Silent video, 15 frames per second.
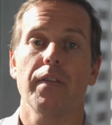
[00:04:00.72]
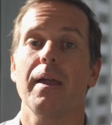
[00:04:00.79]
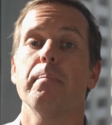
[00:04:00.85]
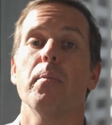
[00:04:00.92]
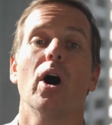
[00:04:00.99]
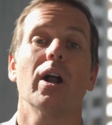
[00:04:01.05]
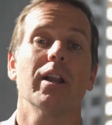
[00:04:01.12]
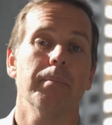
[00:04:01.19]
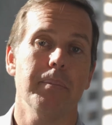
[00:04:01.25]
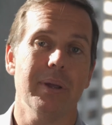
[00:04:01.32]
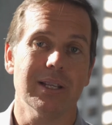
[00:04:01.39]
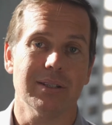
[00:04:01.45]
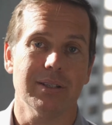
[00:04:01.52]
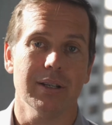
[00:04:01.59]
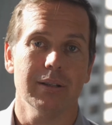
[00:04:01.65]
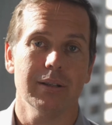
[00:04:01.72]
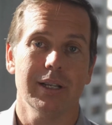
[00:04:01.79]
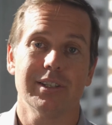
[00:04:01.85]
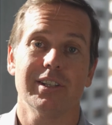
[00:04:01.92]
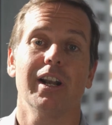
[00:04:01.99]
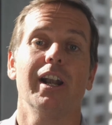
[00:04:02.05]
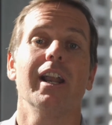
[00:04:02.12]
they might have missed it.
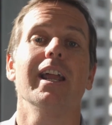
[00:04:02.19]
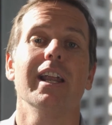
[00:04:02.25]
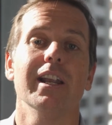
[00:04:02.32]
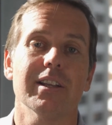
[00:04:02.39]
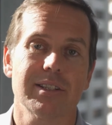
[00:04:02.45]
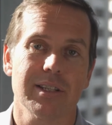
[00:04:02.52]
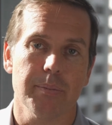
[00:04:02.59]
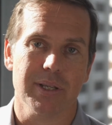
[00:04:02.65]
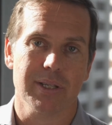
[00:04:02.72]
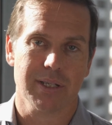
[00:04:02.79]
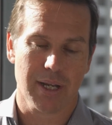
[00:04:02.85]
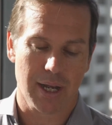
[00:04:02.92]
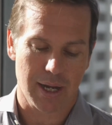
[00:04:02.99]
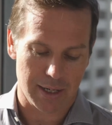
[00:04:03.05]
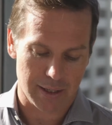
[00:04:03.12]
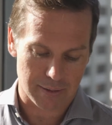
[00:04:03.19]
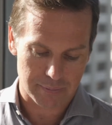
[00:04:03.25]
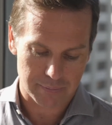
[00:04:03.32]
Is it an innocent mistake?